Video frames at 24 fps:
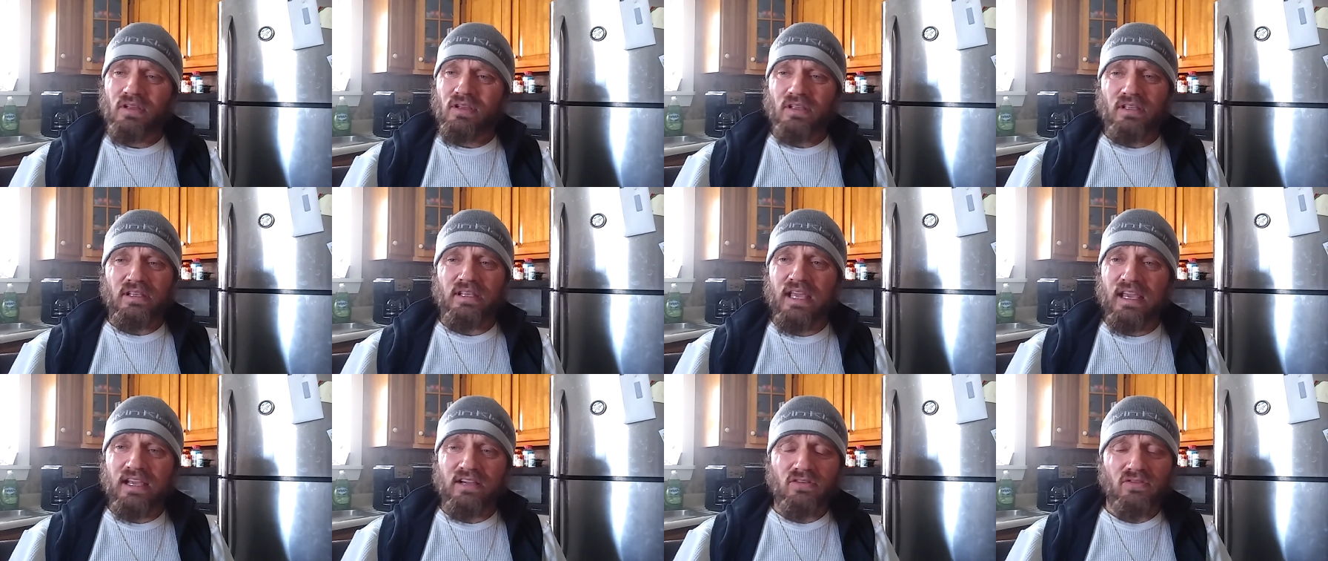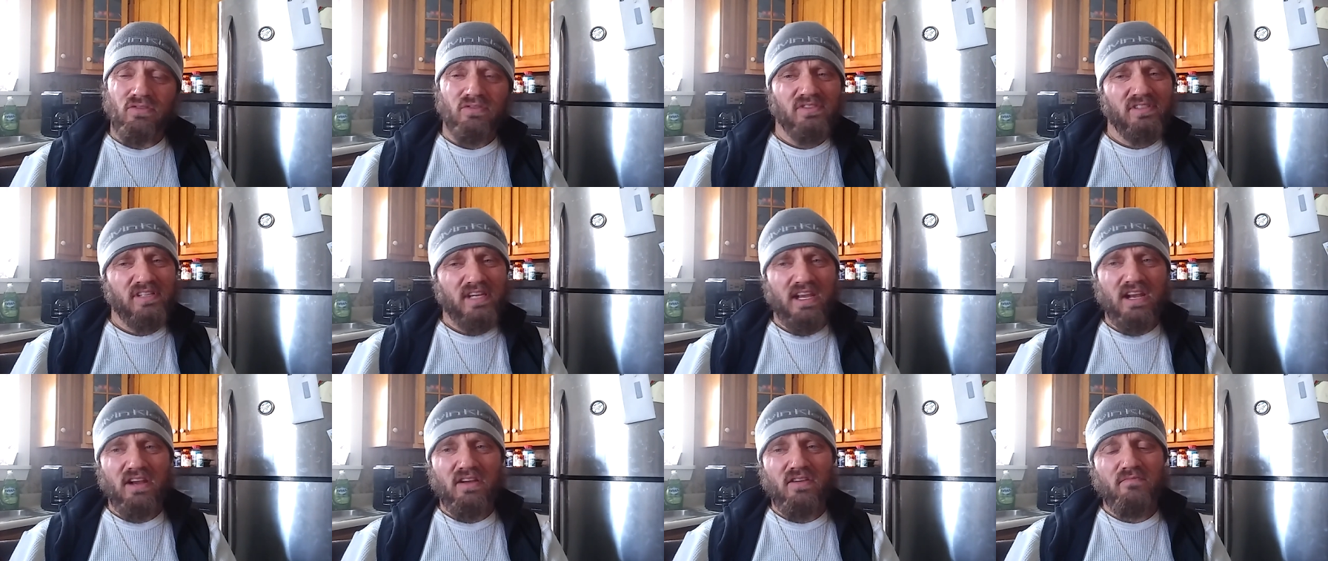You ain't gonna
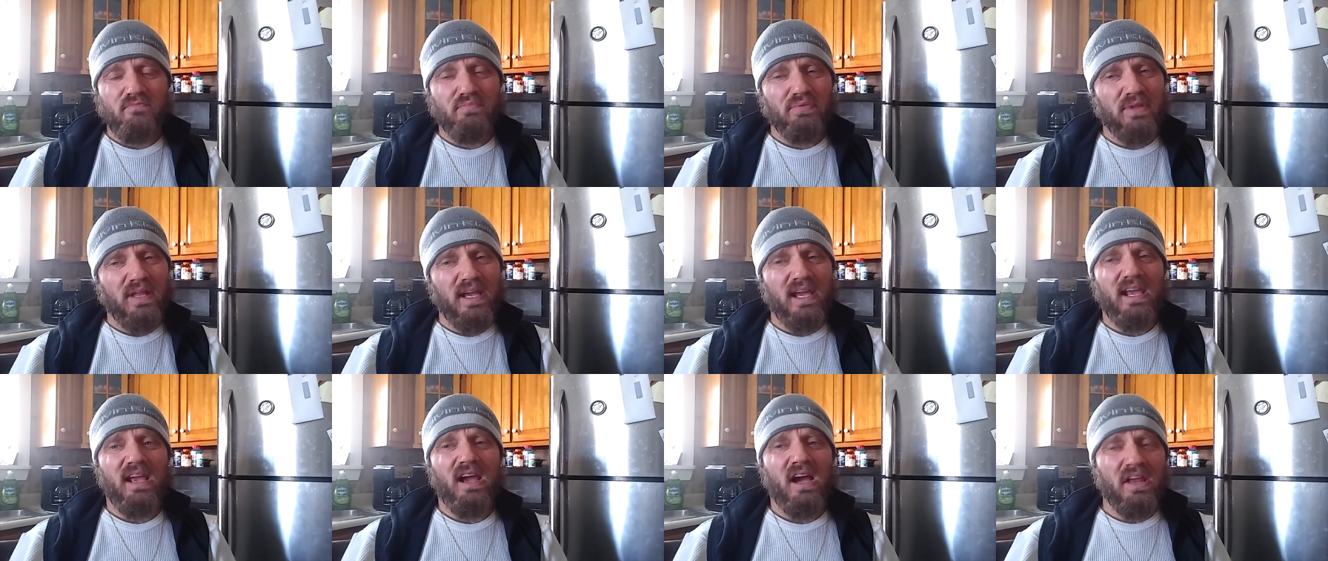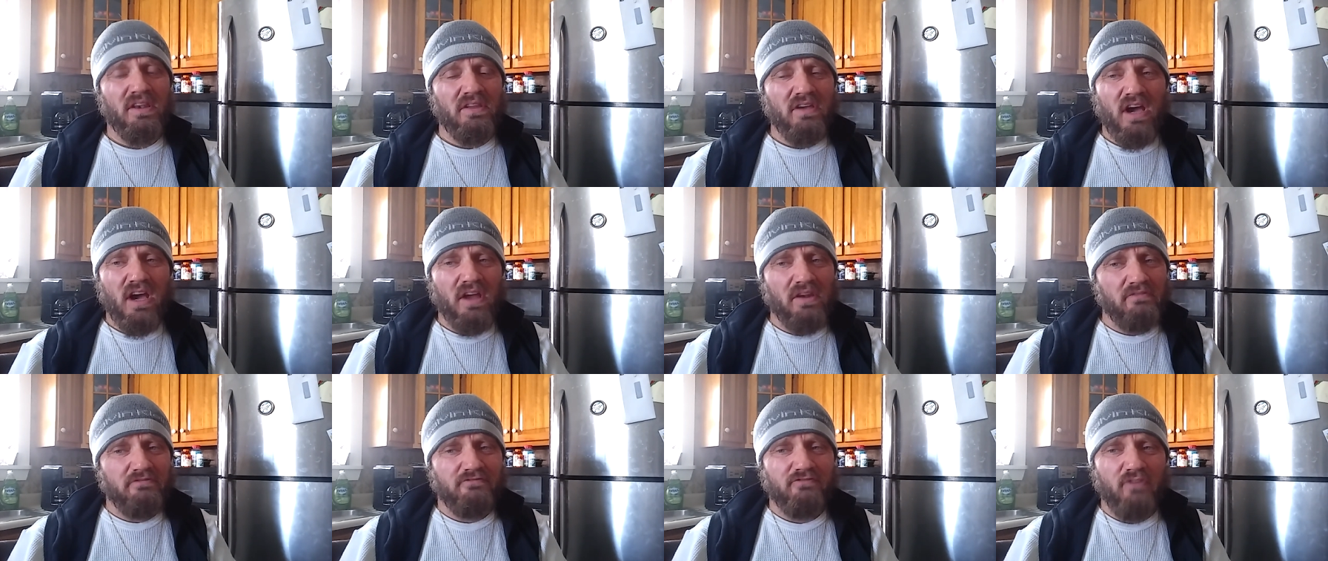sit here and play on
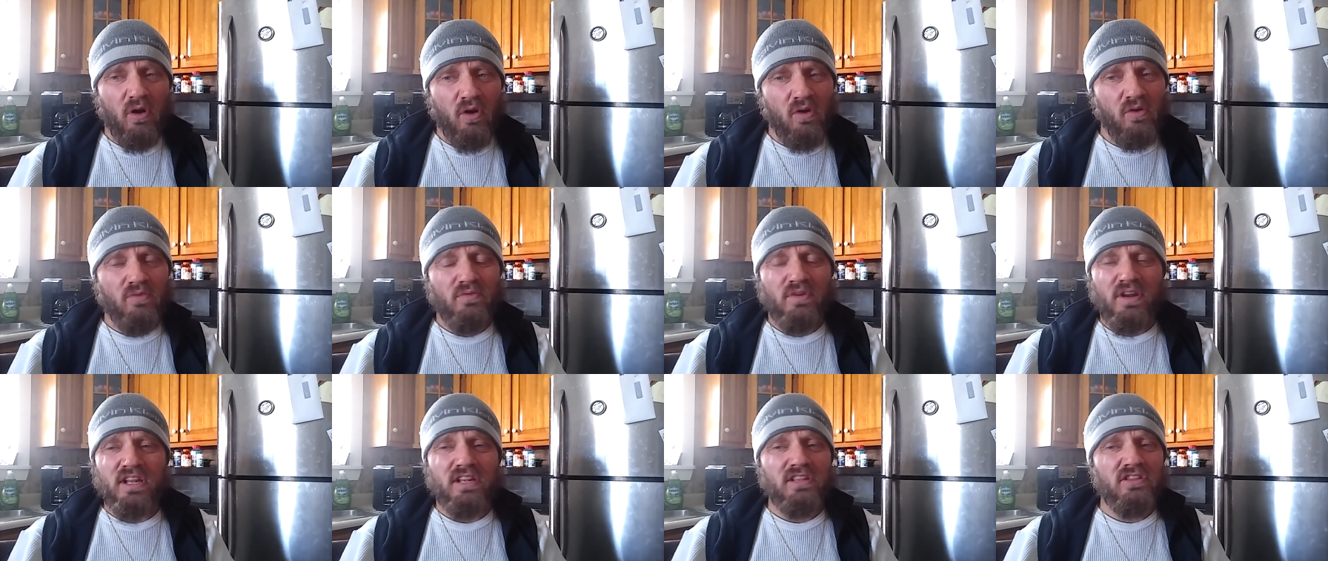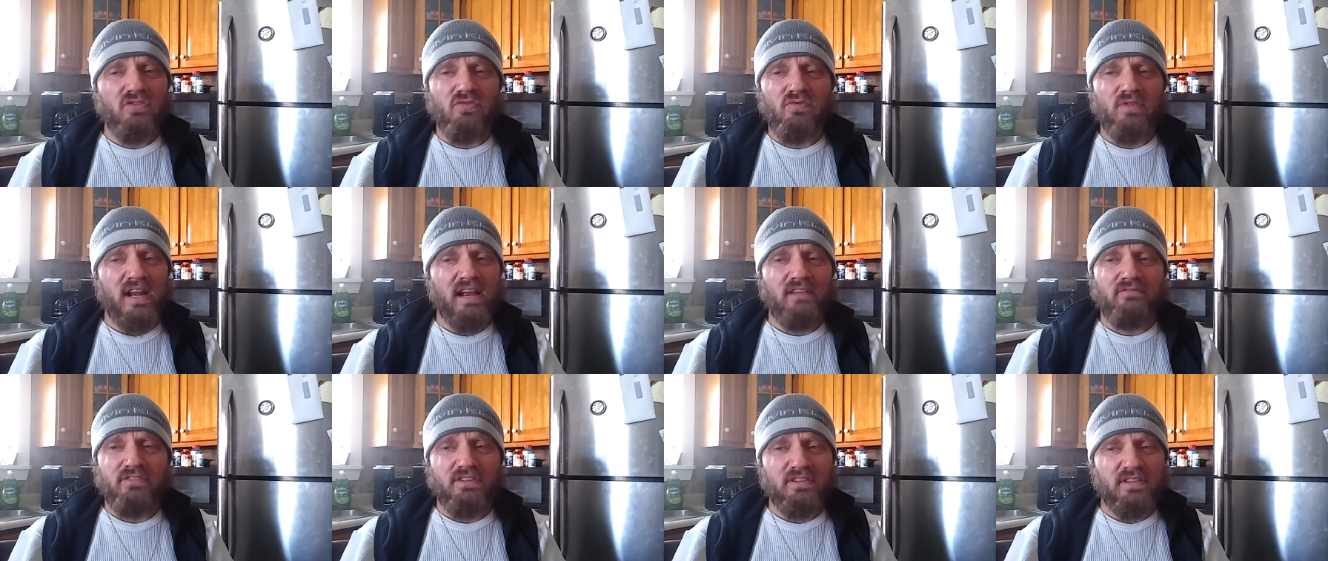a phone and do
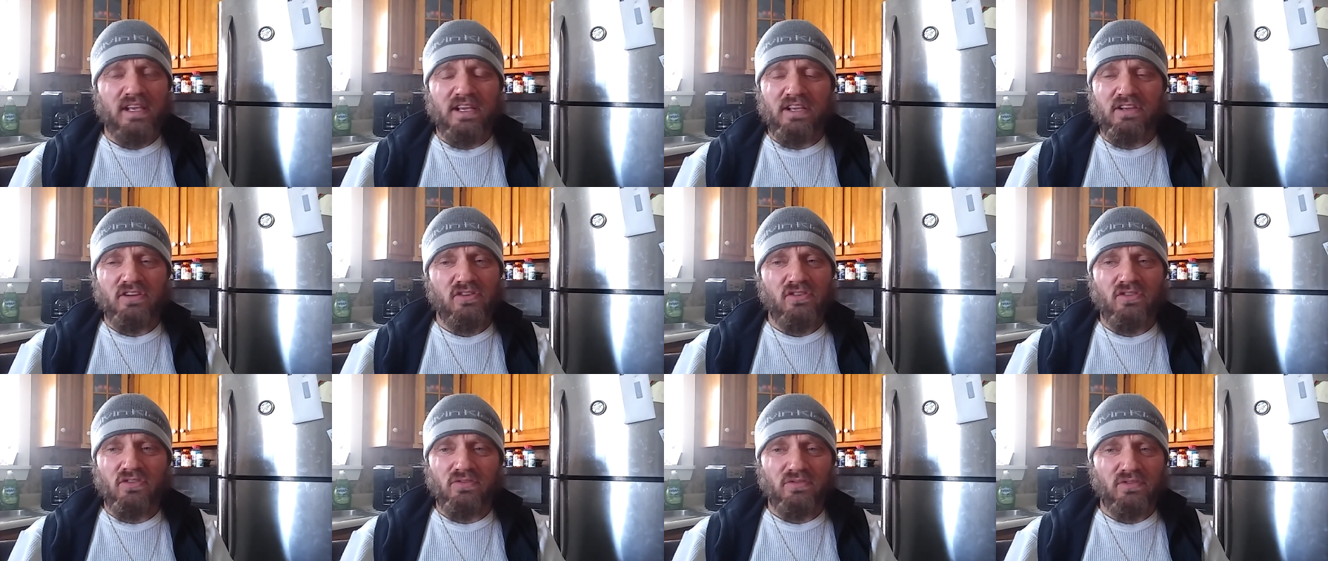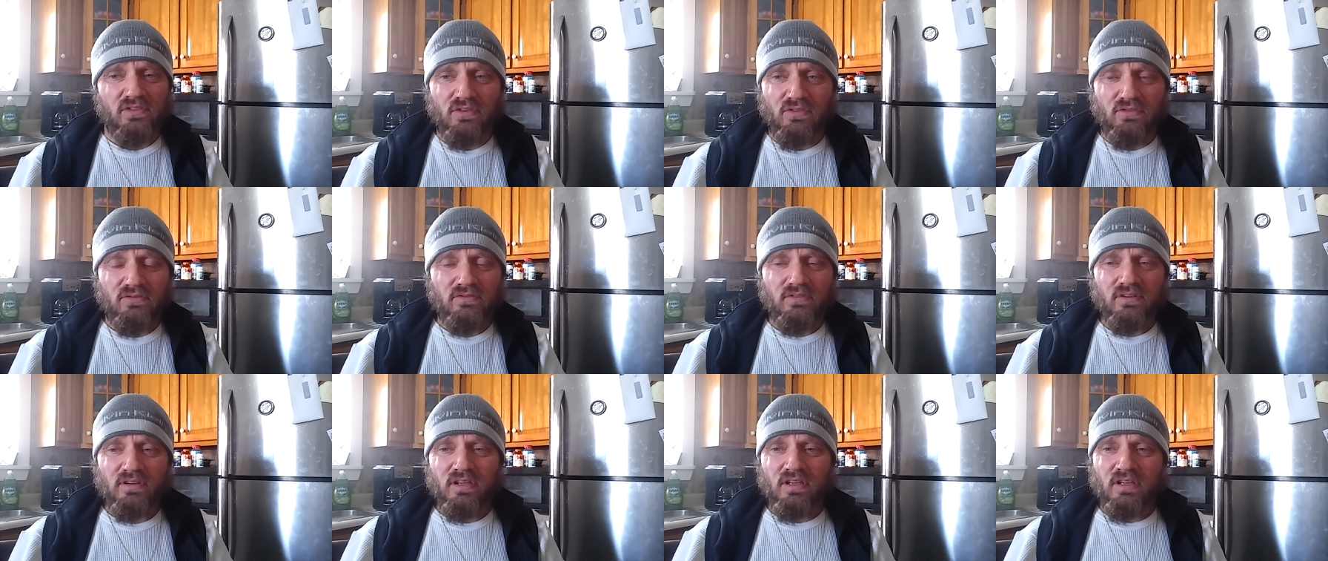whatever you think you're gonna
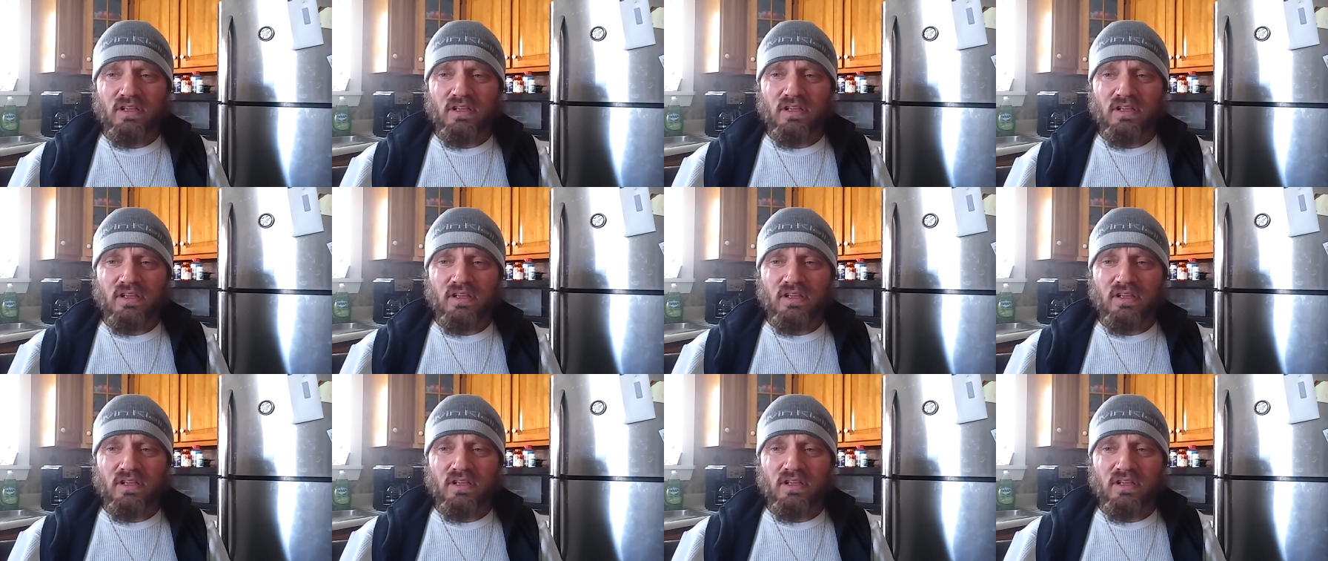do.